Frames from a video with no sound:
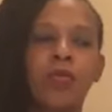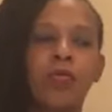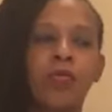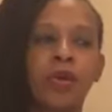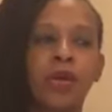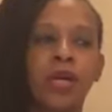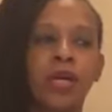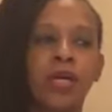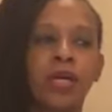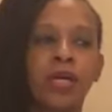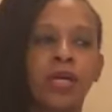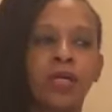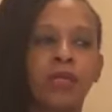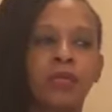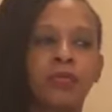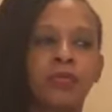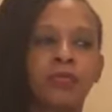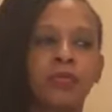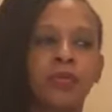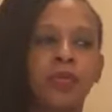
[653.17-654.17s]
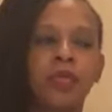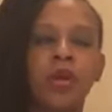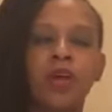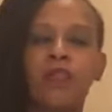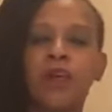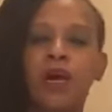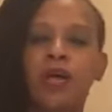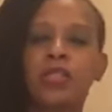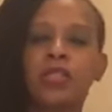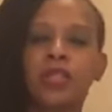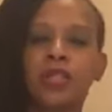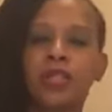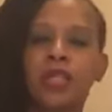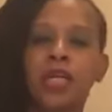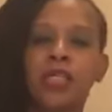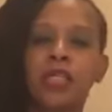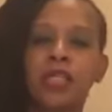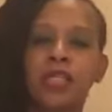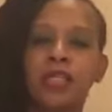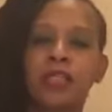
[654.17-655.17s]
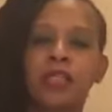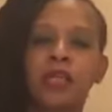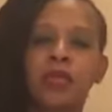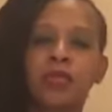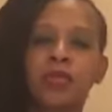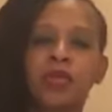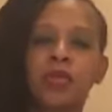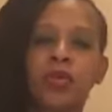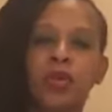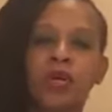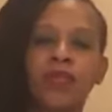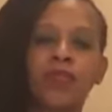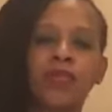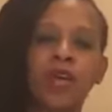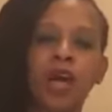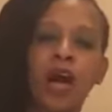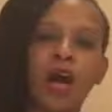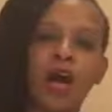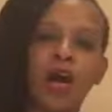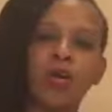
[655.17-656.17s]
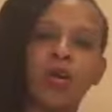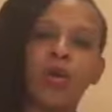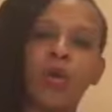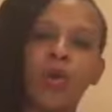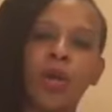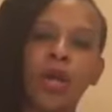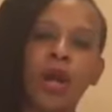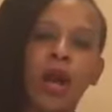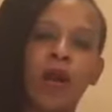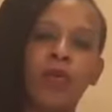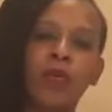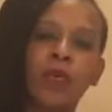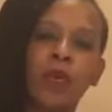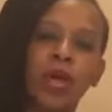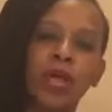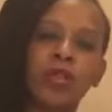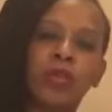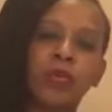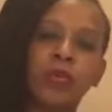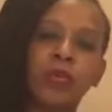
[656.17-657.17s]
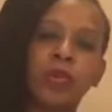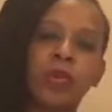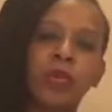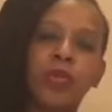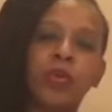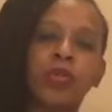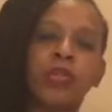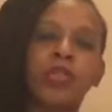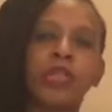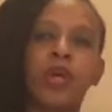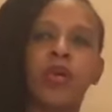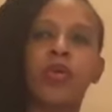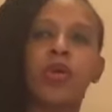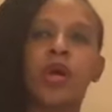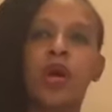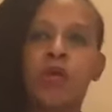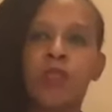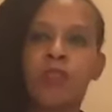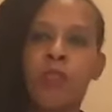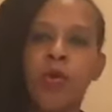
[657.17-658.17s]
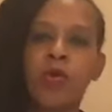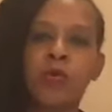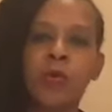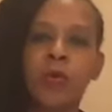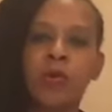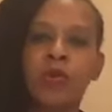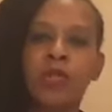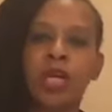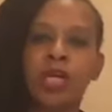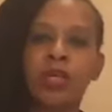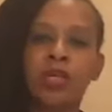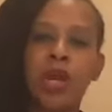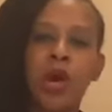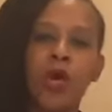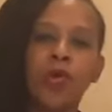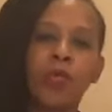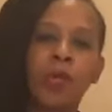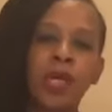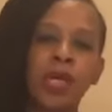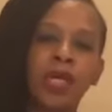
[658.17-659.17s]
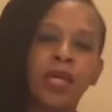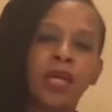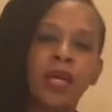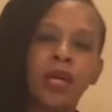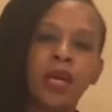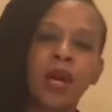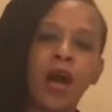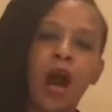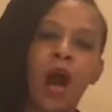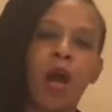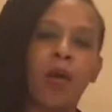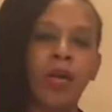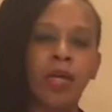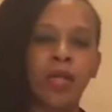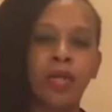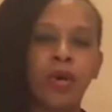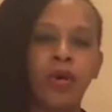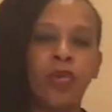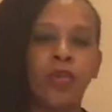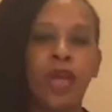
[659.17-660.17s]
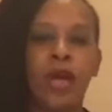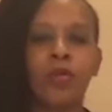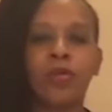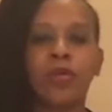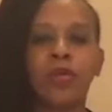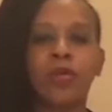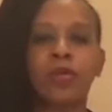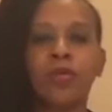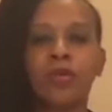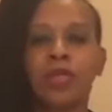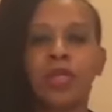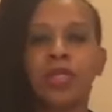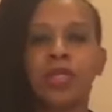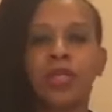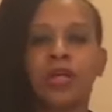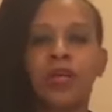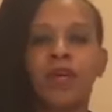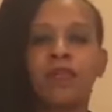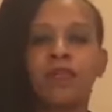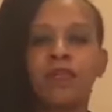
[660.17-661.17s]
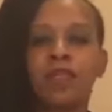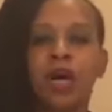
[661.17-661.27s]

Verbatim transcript: But um, so I've always collected some sort of doll going all the way through. So most people that know me already know that I really, really love